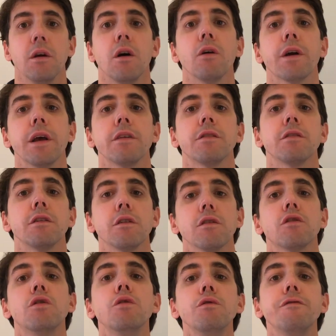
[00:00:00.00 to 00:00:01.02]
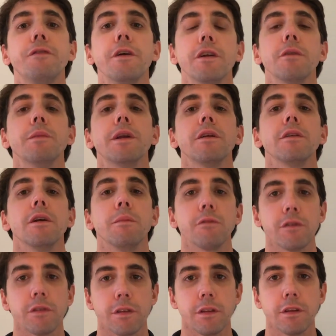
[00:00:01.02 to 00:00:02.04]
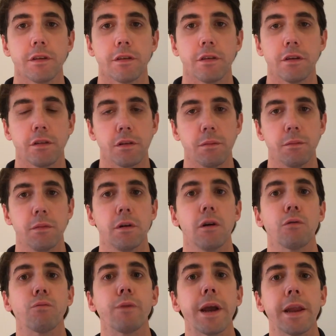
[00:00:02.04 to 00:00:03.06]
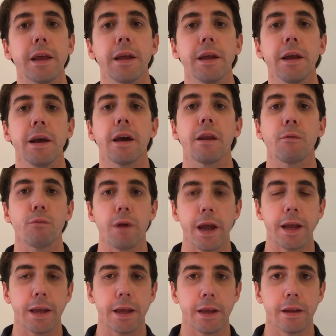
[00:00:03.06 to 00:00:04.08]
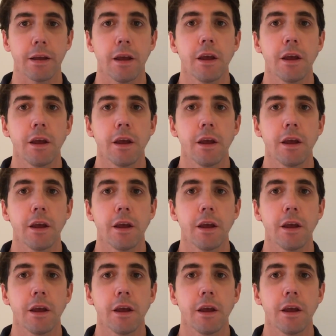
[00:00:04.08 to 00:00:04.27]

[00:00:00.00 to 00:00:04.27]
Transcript: Okay, so there are two fundamental numbers in this system, a rating and a ranking.